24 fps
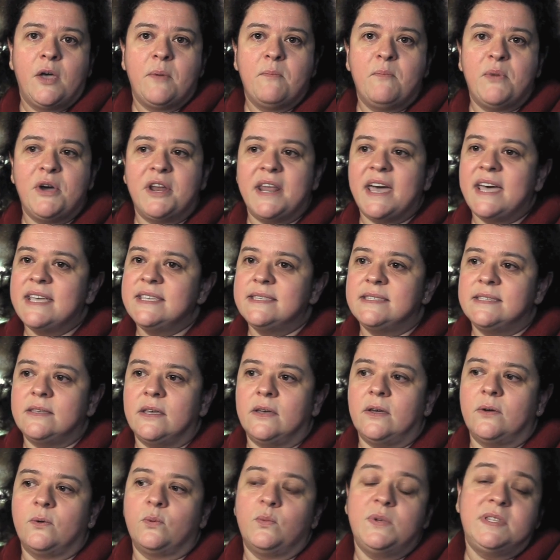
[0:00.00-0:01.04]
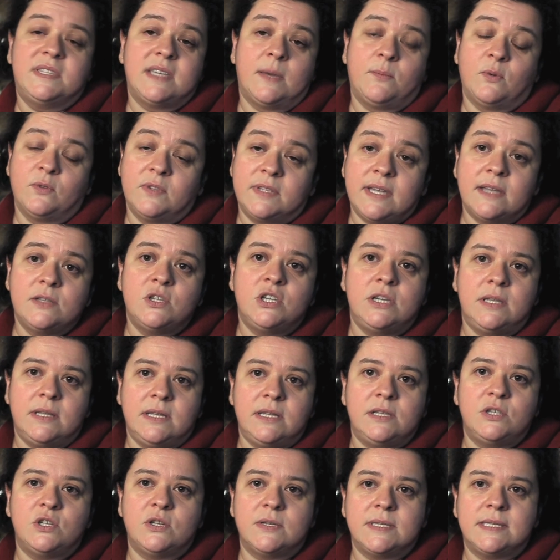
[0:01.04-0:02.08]
But as uh, Rita
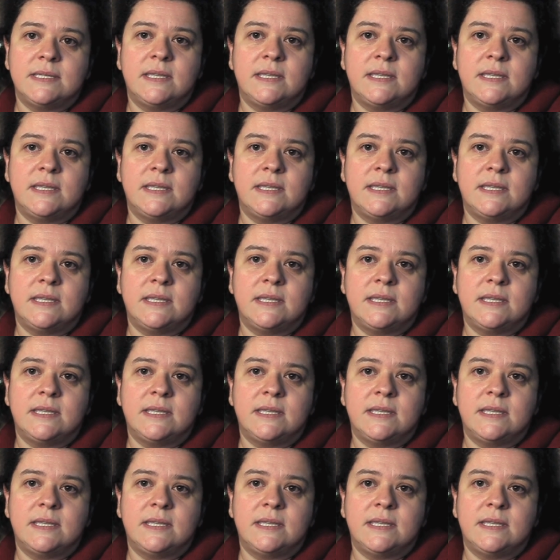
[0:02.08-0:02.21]
Montalcini just